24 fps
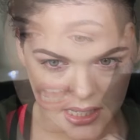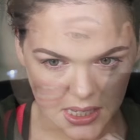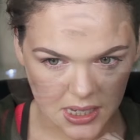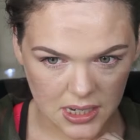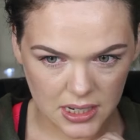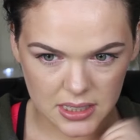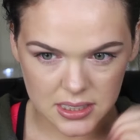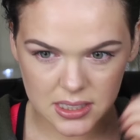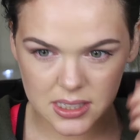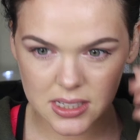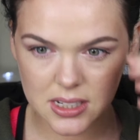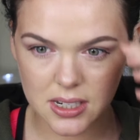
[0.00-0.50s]

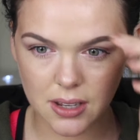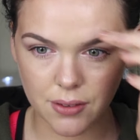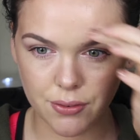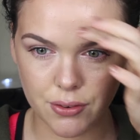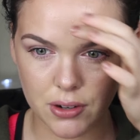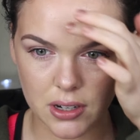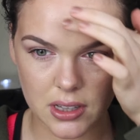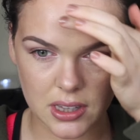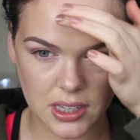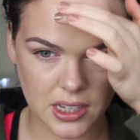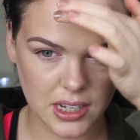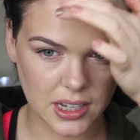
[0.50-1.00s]
Yeah, it's
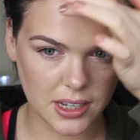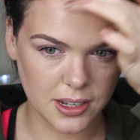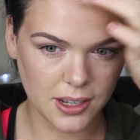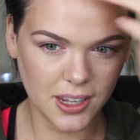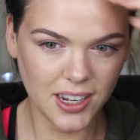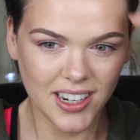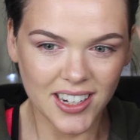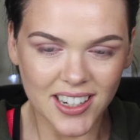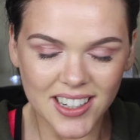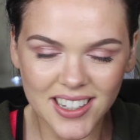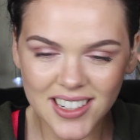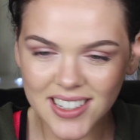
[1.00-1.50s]
definitely
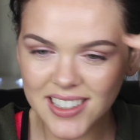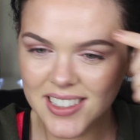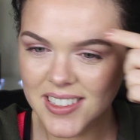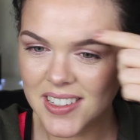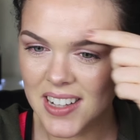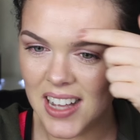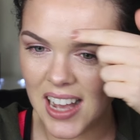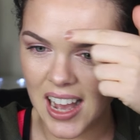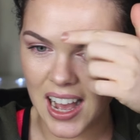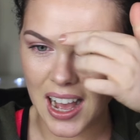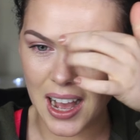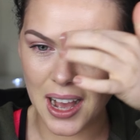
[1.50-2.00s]

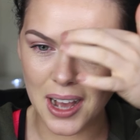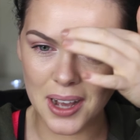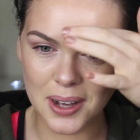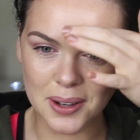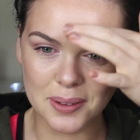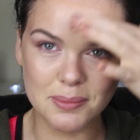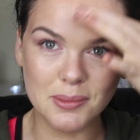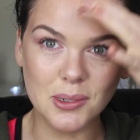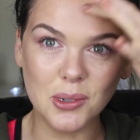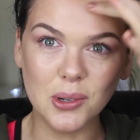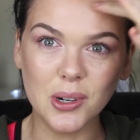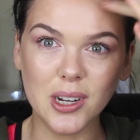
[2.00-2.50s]

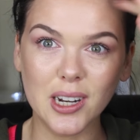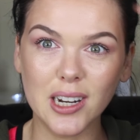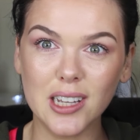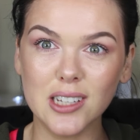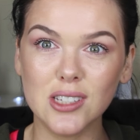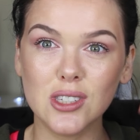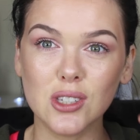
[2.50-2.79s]
oily.